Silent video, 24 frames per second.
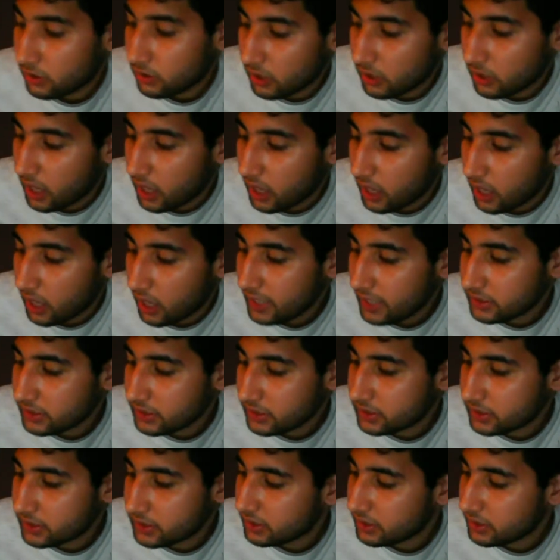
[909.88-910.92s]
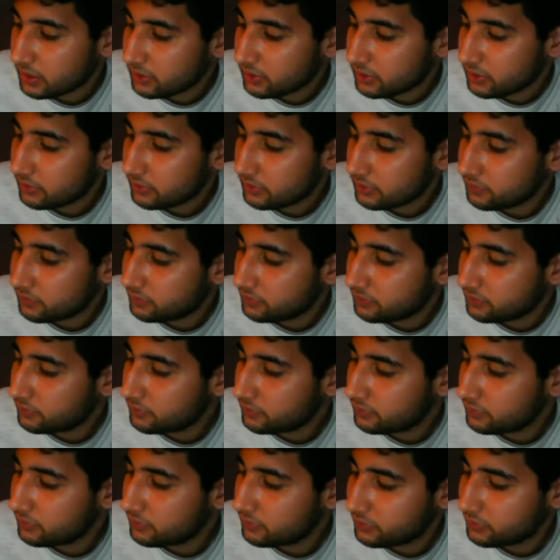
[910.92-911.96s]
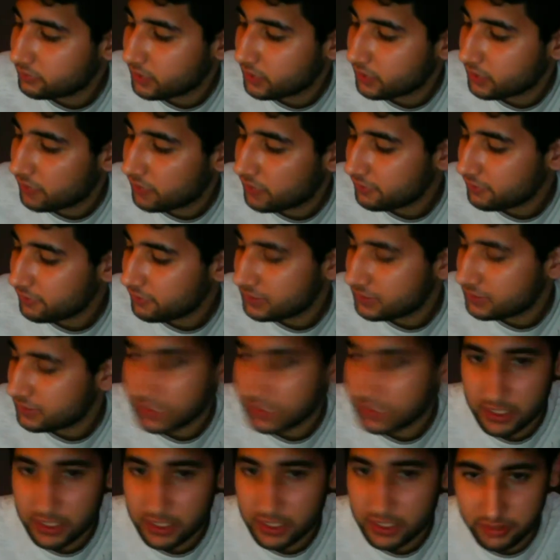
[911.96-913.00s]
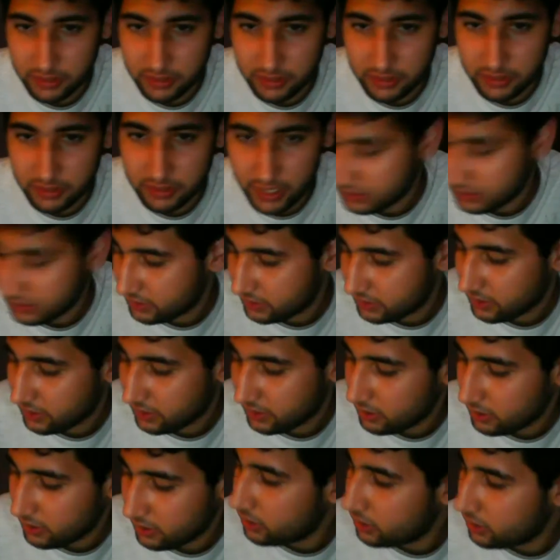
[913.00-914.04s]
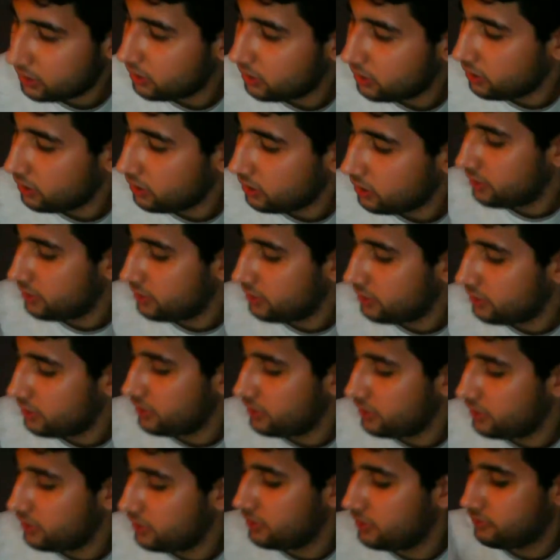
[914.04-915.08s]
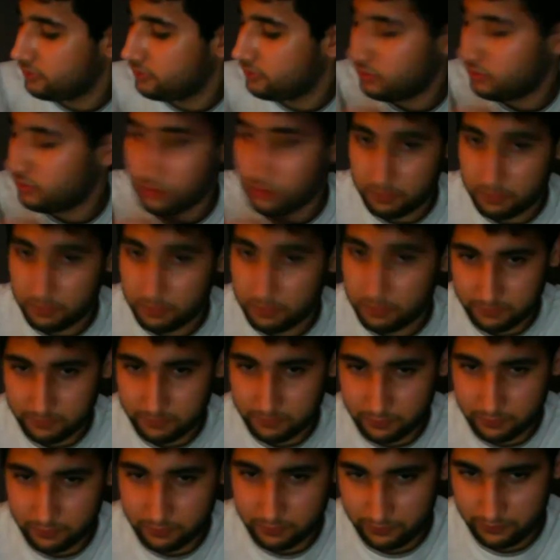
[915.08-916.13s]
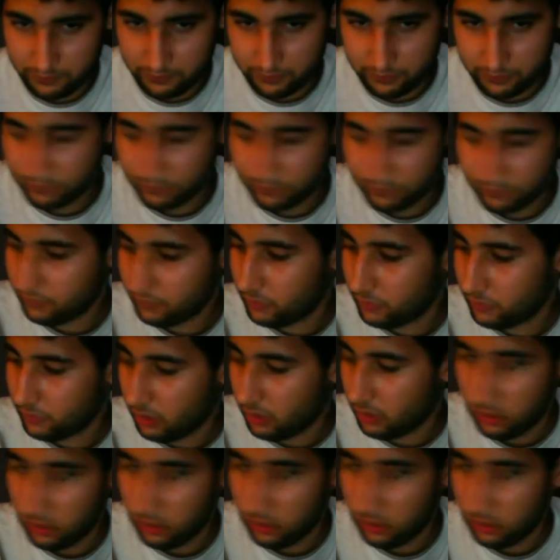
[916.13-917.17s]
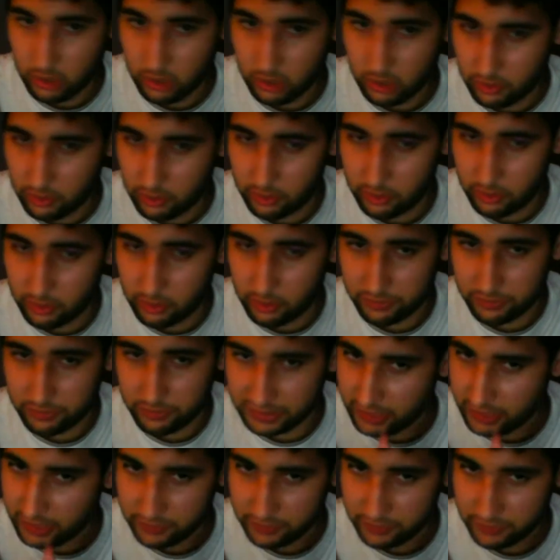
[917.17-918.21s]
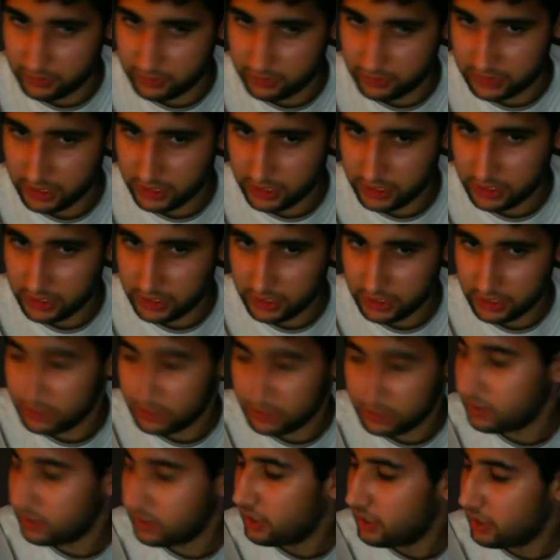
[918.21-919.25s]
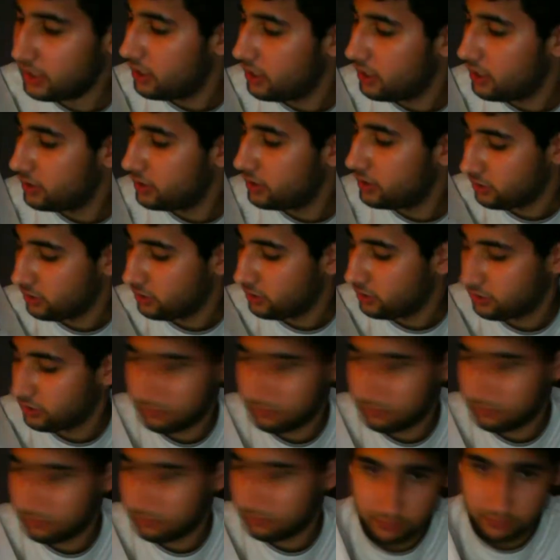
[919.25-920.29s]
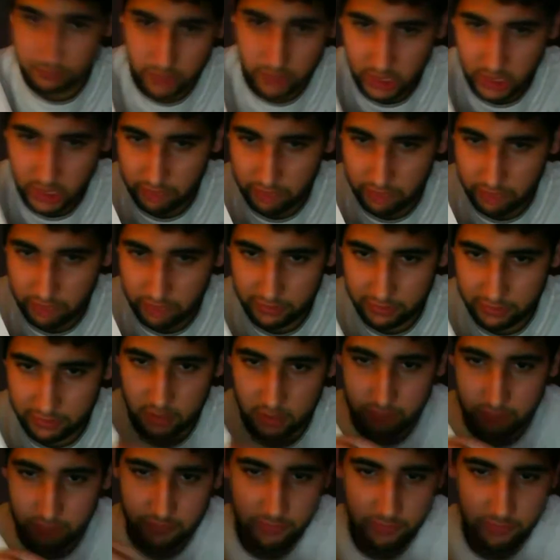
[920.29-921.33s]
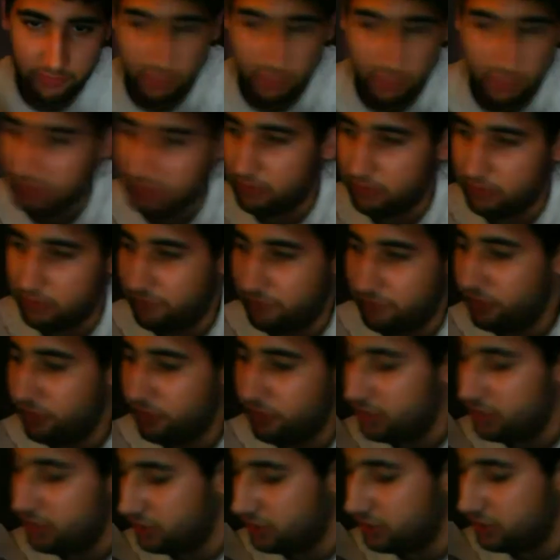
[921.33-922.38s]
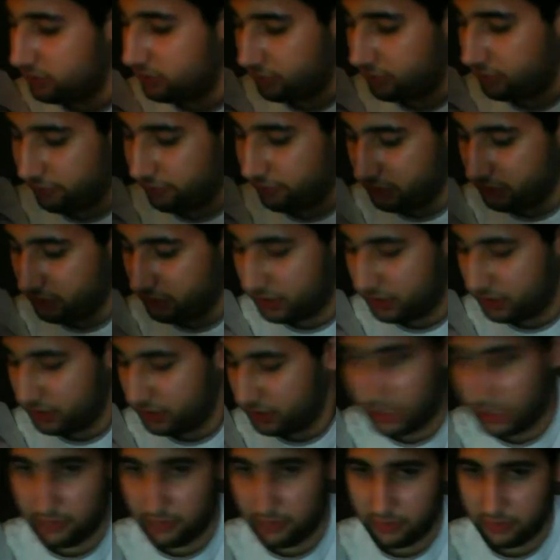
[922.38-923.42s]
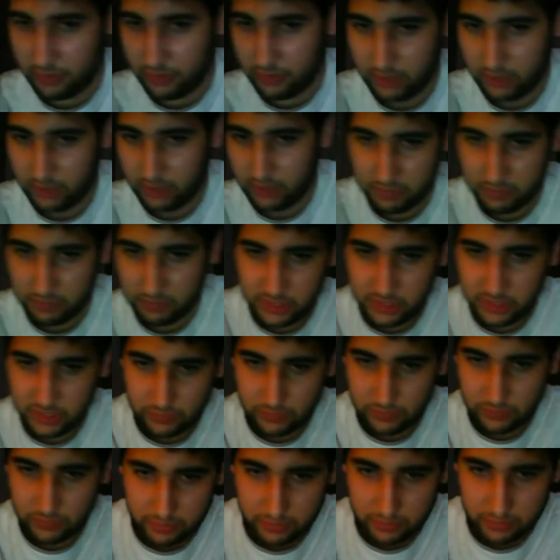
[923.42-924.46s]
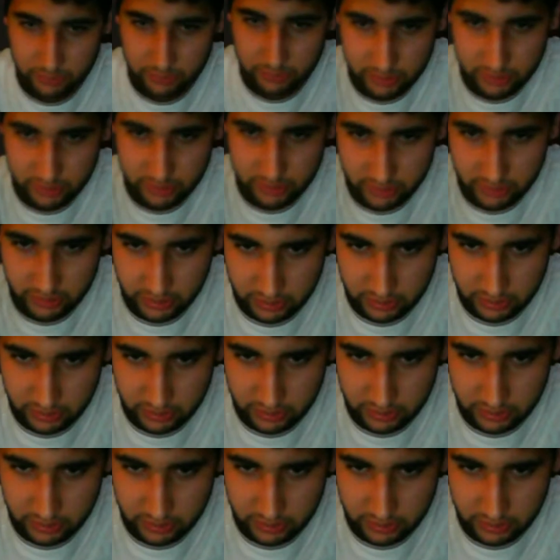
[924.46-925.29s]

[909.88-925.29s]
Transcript: height, I haven't decided on that. And her a lot of other things I haven't decided. So I haven't done finished that one. This one mostly,